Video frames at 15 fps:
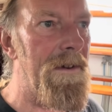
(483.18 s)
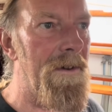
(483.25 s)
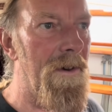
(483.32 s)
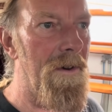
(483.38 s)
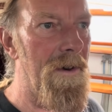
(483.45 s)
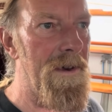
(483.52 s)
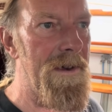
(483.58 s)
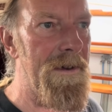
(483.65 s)

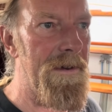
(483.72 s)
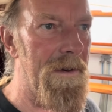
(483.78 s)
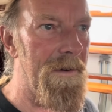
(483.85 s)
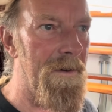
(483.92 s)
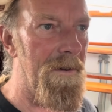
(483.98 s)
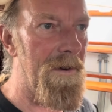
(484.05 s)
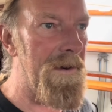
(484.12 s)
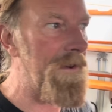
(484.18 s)

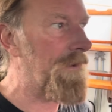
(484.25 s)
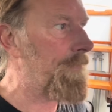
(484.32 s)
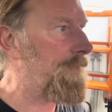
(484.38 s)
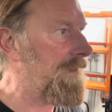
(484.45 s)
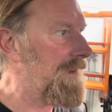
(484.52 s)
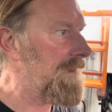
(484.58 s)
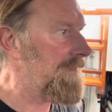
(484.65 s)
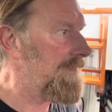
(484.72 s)
early
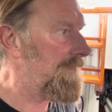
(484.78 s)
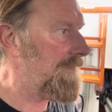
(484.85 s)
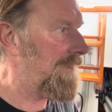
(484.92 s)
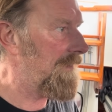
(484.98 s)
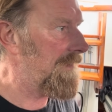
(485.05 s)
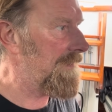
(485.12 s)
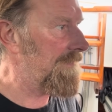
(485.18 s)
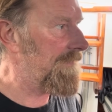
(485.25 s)
spring, you know,
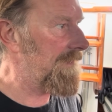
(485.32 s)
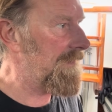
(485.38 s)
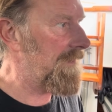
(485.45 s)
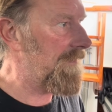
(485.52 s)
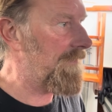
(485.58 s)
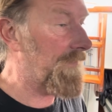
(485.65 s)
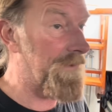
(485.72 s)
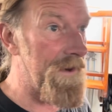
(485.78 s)
early in the
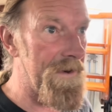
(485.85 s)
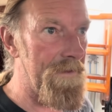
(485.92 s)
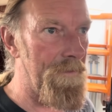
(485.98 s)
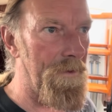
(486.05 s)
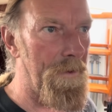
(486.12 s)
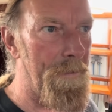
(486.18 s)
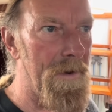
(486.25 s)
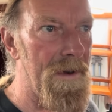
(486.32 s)
year. It's not
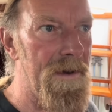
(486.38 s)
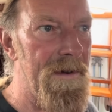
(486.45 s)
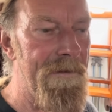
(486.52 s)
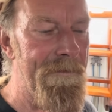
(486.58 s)
even spring.